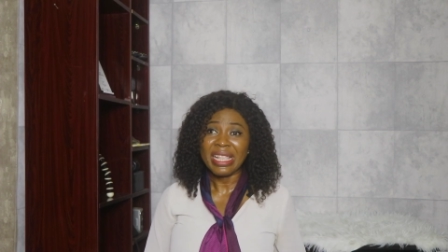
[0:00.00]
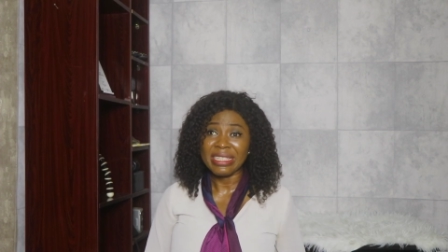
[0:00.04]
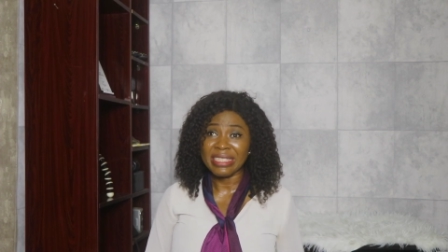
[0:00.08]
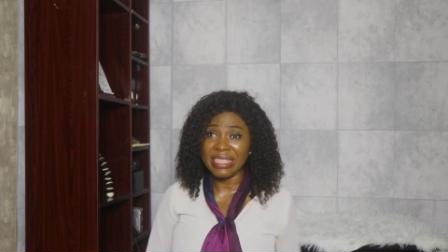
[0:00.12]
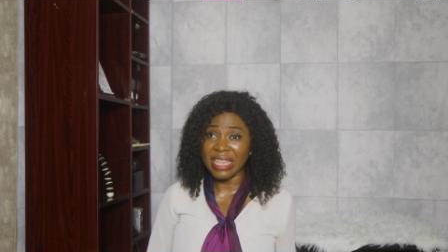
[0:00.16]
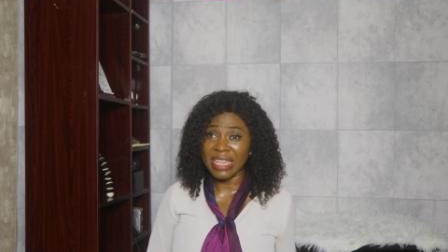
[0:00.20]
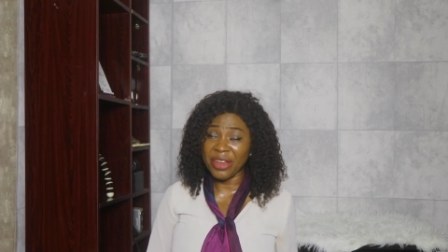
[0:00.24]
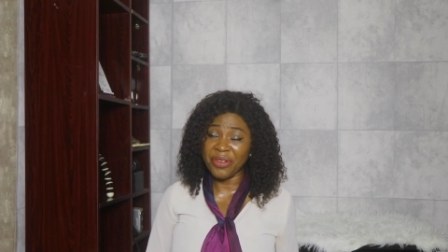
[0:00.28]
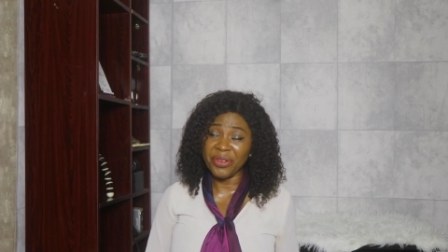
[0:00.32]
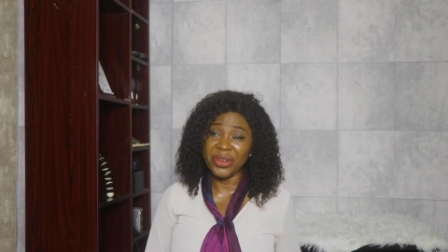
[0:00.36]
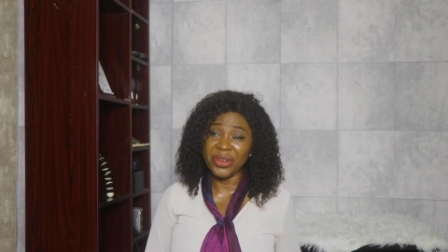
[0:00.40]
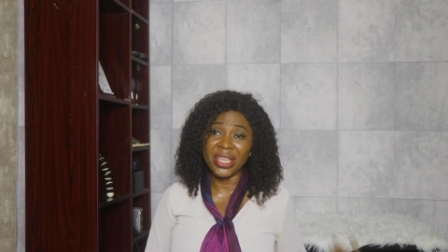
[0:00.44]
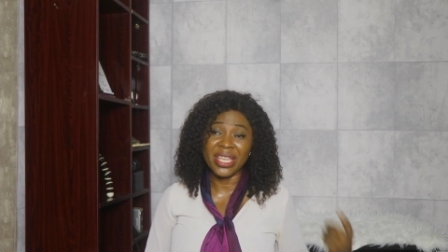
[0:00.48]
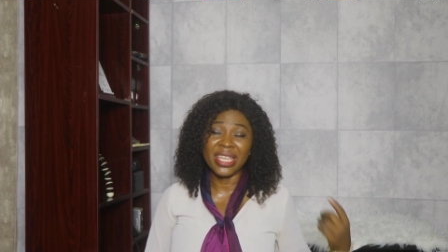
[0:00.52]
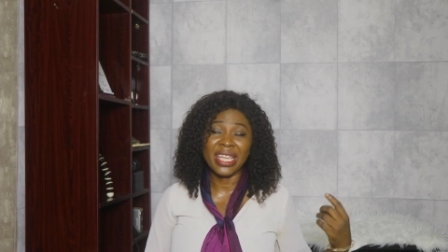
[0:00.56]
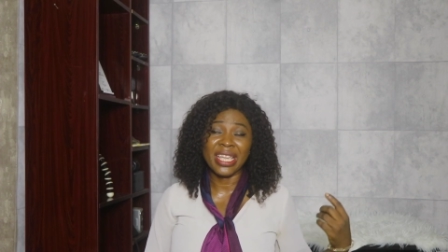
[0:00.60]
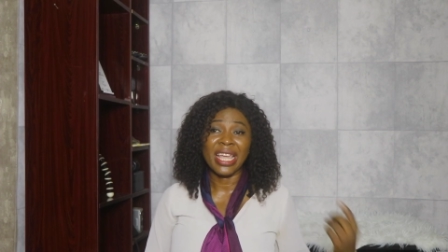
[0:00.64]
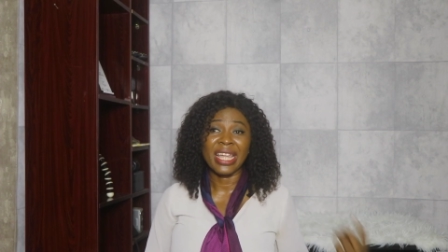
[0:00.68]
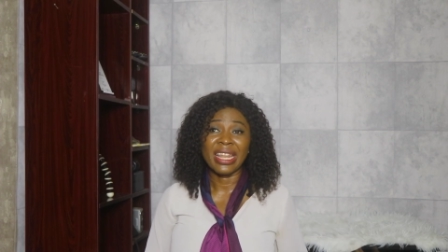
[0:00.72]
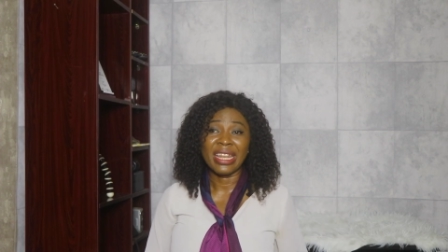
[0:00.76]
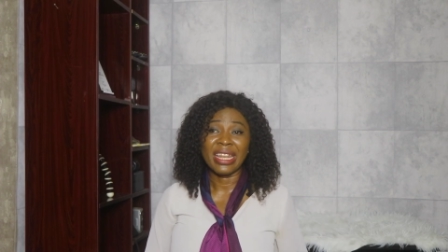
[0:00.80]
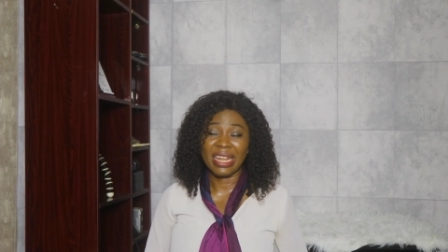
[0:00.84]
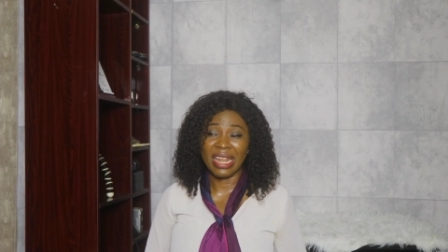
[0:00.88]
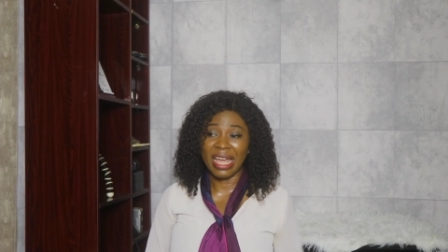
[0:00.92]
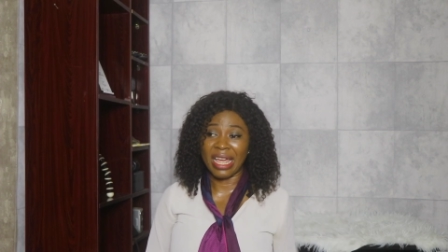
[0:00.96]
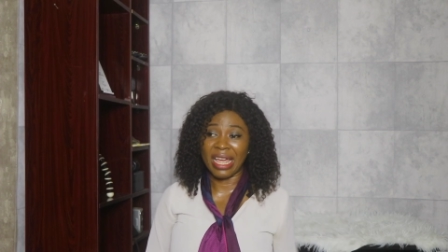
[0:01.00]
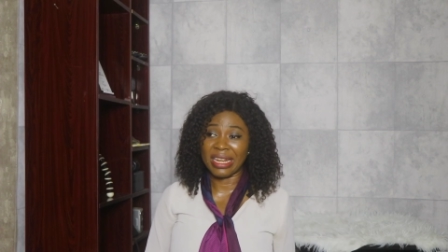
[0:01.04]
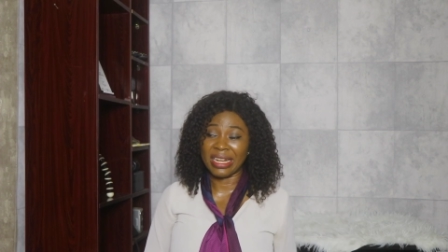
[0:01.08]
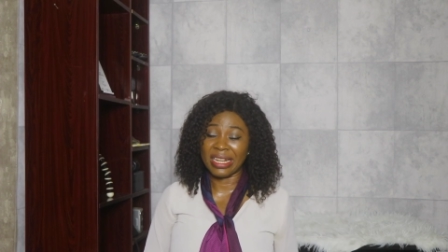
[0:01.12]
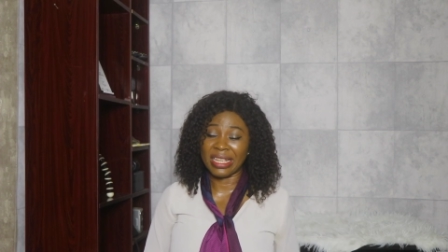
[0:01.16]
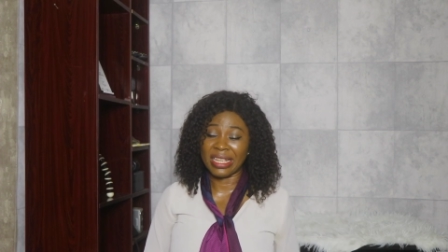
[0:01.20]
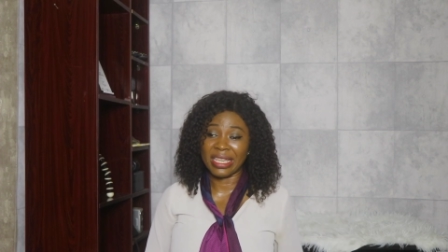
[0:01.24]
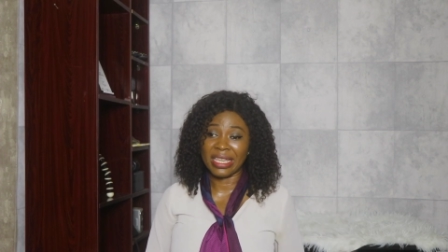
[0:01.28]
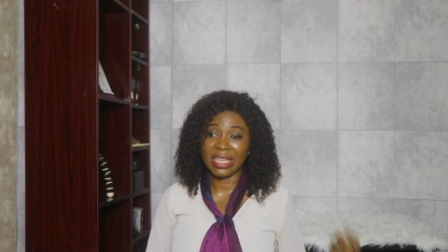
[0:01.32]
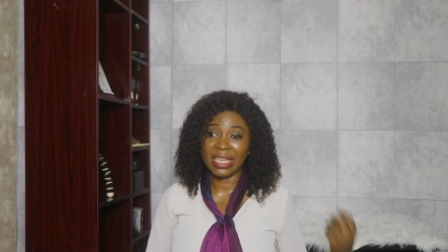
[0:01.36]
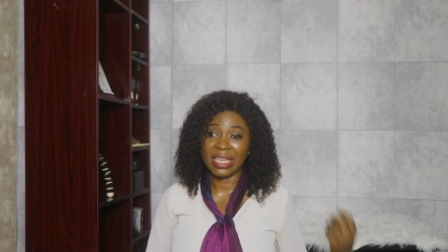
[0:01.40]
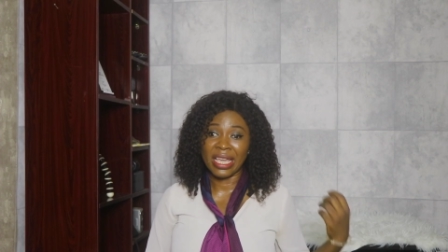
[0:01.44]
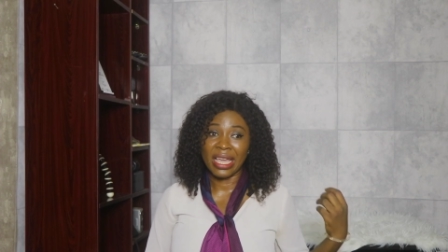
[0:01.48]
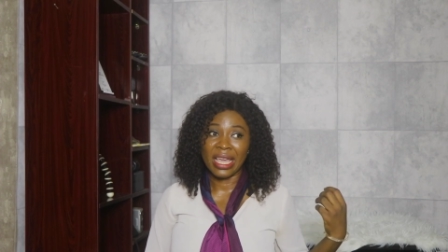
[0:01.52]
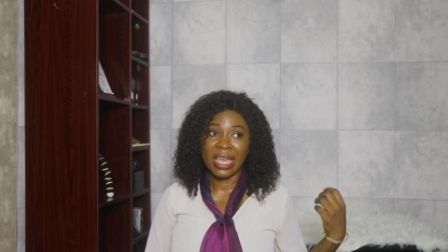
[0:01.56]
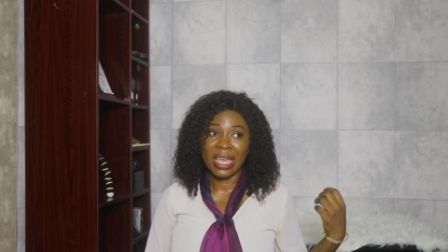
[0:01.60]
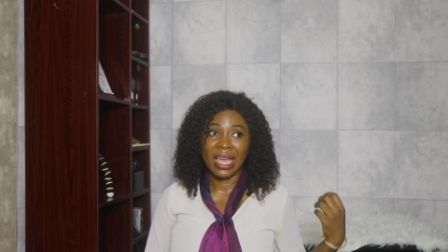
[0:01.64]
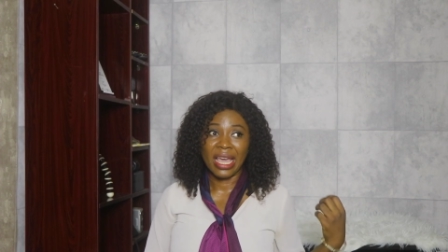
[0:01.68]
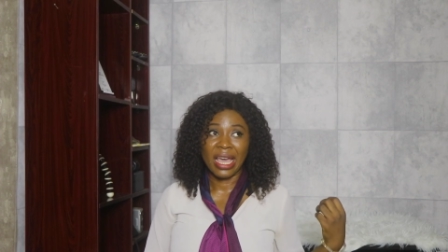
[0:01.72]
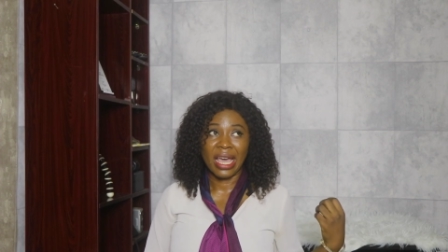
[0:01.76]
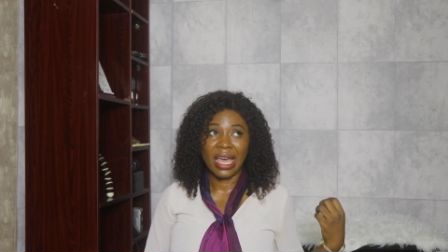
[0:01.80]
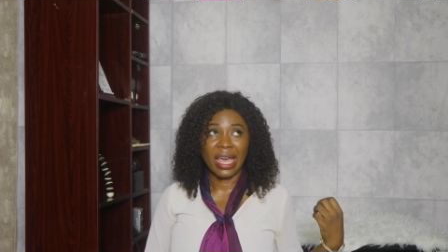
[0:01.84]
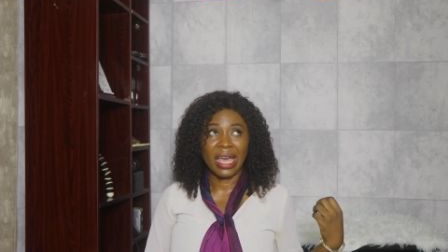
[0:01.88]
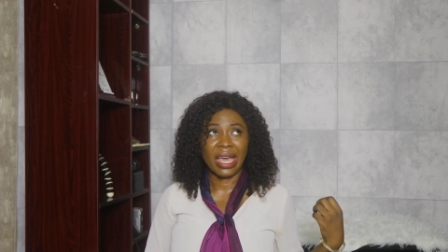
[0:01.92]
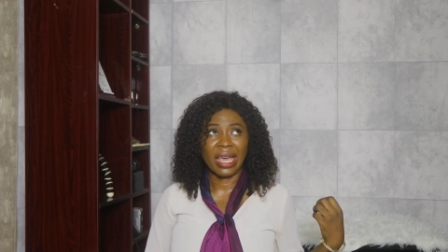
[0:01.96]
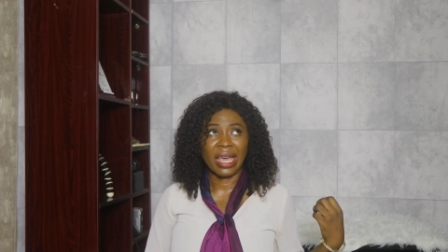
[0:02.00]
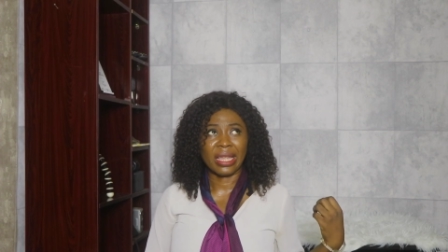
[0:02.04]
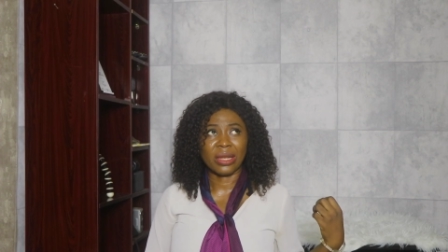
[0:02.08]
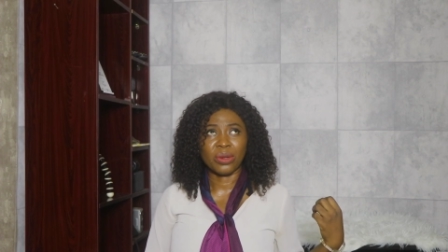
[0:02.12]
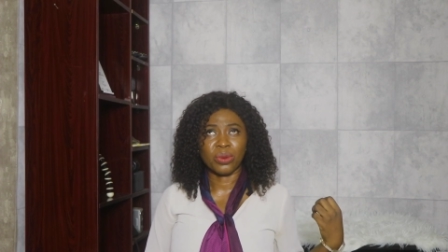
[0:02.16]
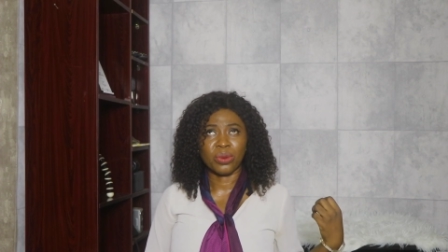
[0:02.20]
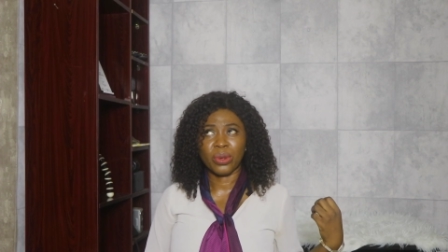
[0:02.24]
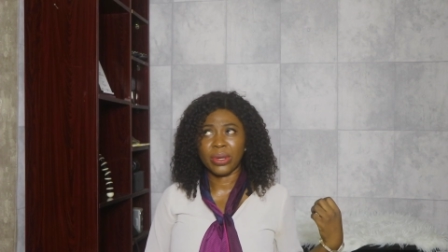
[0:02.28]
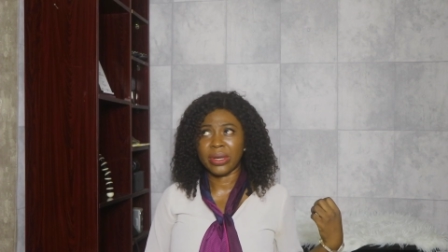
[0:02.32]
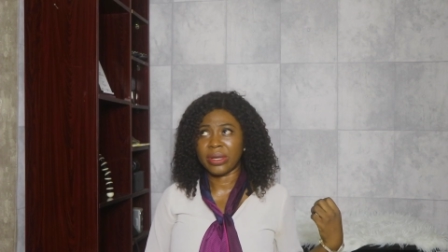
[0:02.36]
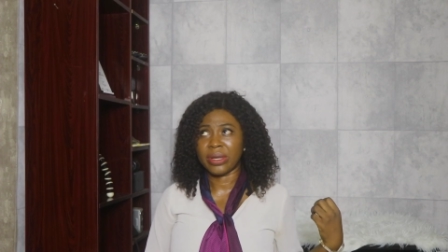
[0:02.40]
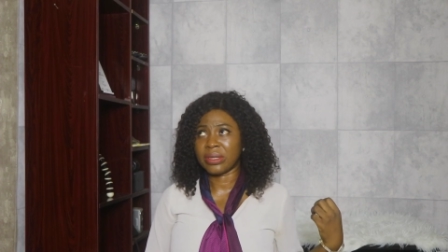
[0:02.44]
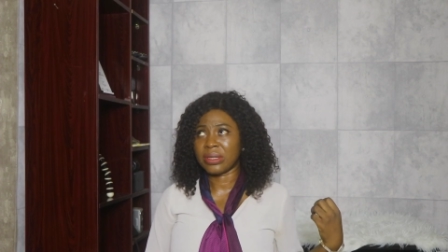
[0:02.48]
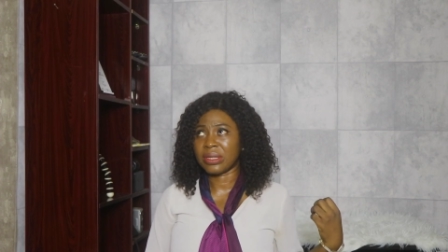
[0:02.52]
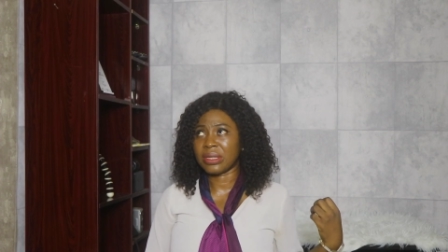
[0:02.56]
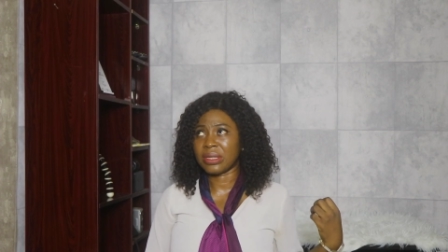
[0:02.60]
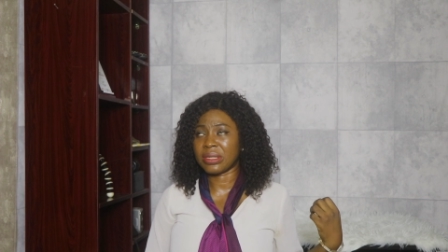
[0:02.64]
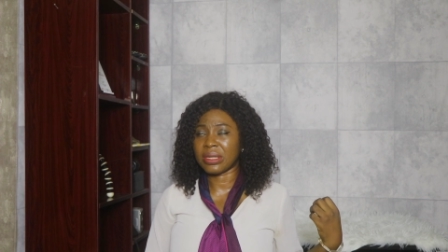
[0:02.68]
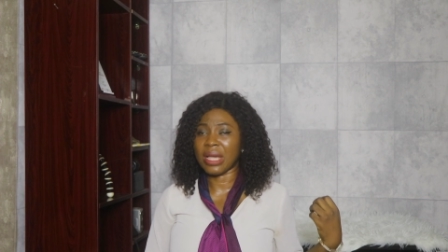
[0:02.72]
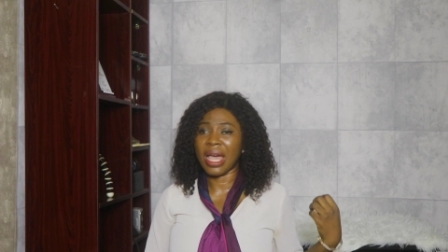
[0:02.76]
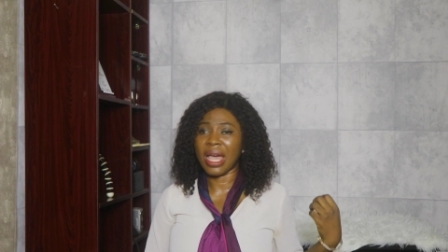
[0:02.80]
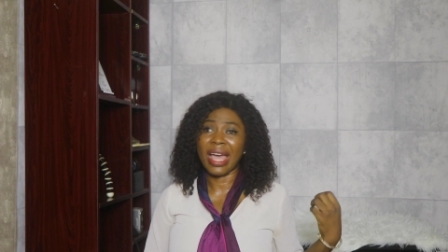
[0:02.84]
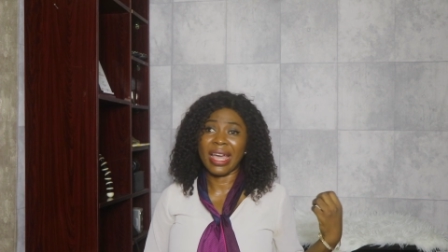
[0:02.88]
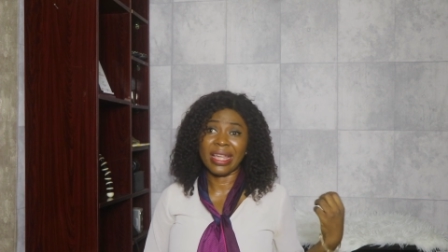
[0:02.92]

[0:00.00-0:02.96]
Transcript: Terry, Nale, and who else?